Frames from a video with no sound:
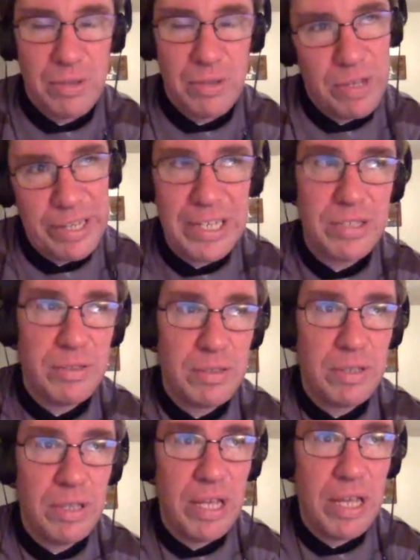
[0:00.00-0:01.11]
Well, I guess
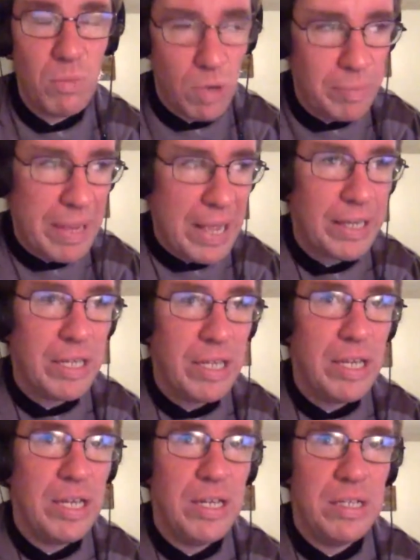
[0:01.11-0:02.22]
they had one Mac
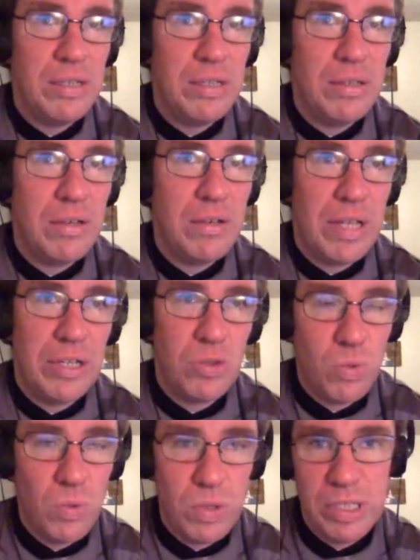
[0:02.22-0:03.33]
and like
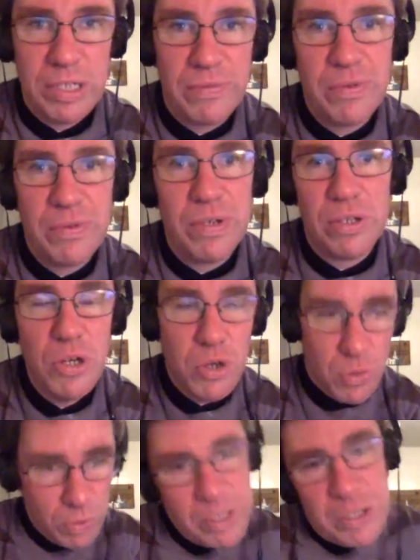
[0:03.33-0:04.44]
20 different
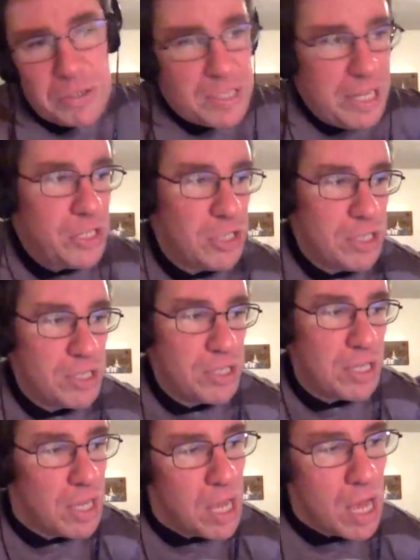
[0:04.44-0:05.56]
Windows stations.
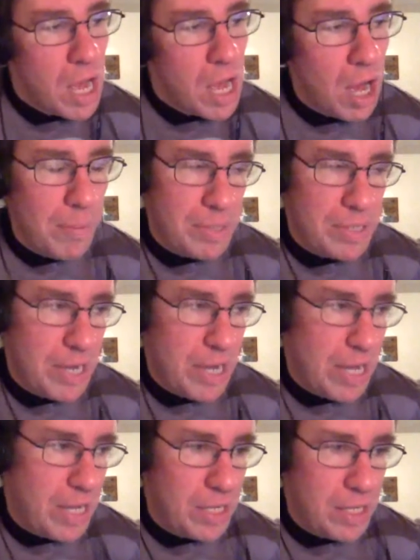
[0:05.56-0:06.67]
But
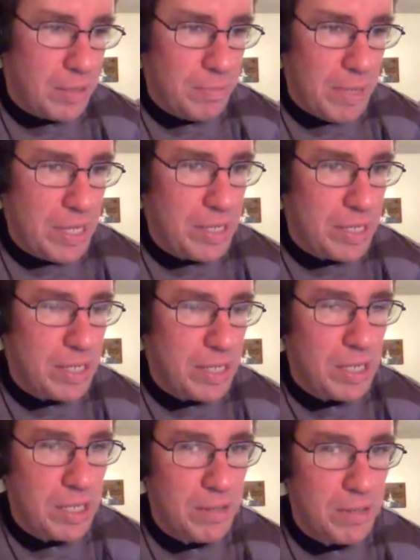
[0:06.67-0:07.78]
I made
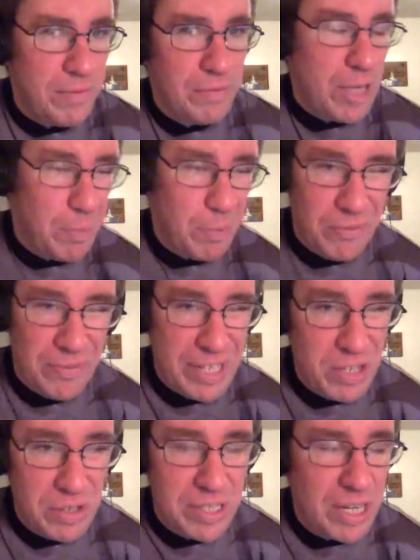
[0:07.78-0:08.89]
a couple
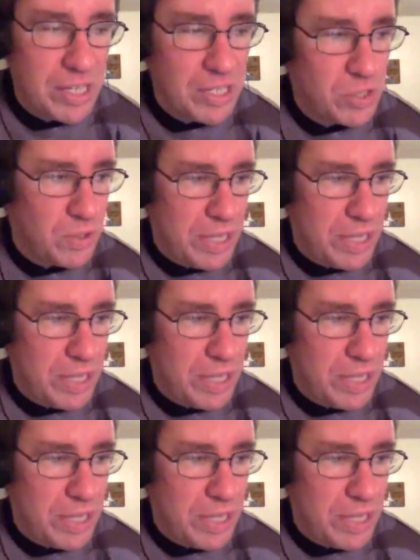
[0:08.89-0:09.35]
videos in high school.